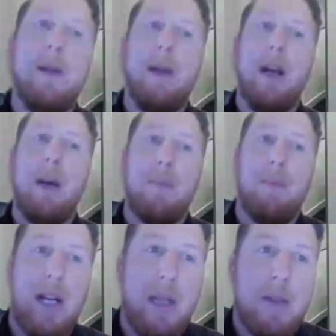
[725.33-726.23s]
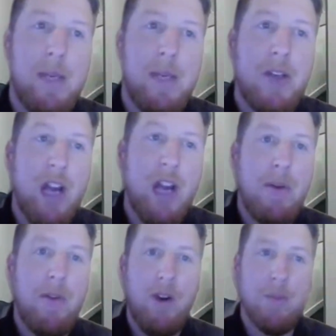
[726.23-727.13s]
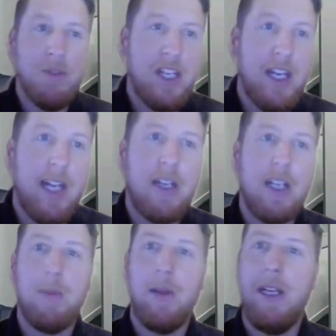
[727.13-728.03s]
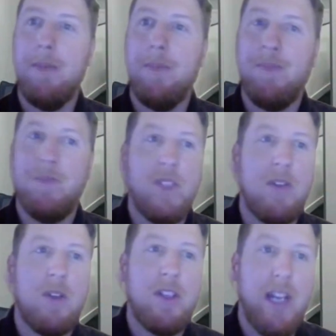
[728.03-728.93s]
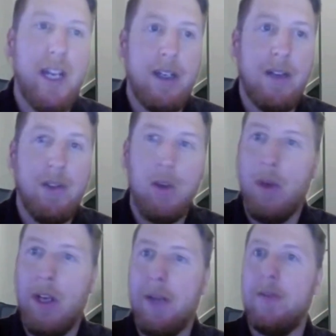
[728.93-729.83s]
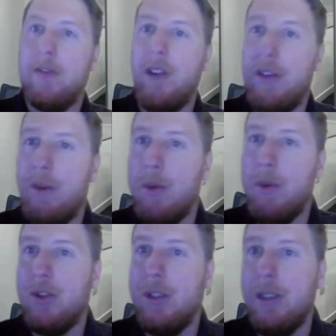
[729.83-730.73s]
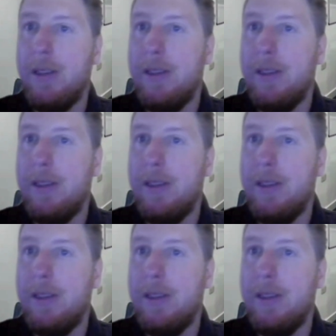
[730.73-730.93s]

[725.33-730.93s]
My name is Mickey Draper from THSP. Have a good day. Have a good week. Thank you very much.